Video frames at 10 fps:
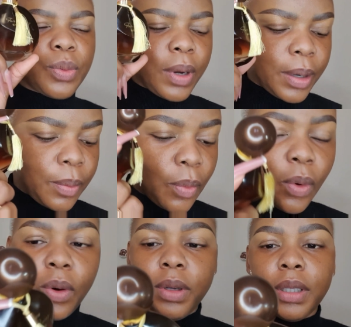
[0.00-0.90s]
one
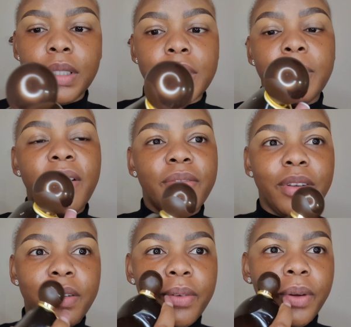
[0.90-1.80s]
more. It's my
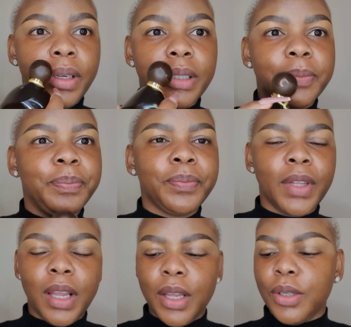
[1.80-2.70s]
favorite.
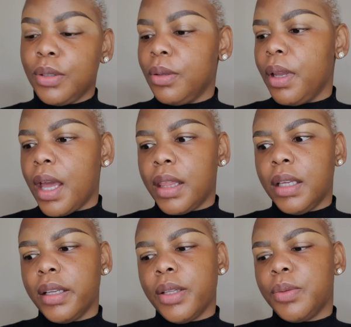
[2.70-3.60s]
So yeah, I
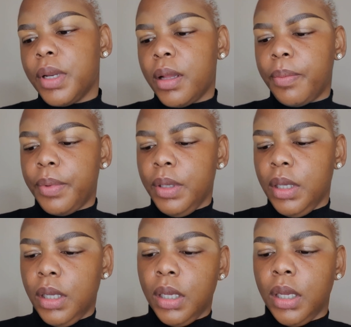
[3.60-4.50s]
think that's what I'll
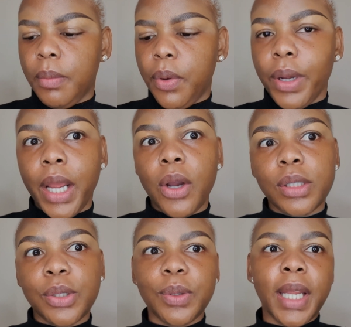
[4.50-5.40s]
be putting
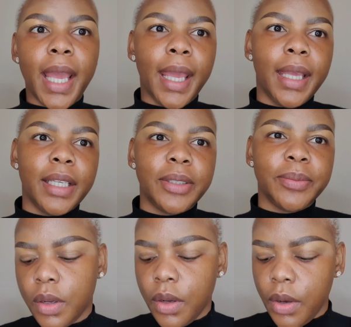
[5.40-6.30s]
on today.
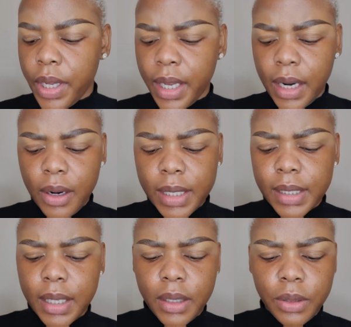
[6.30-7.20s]
Okay, now let's
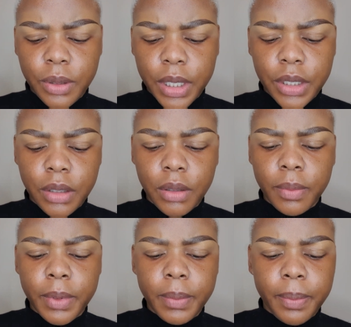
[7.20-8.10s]
get into eyeshadow. I'll
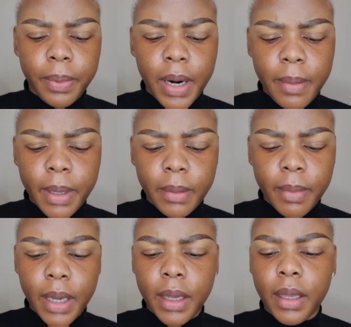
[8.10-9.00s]
be priming
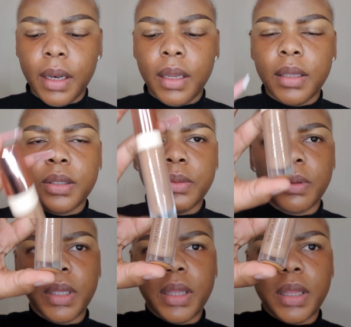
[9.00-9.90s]
my lids with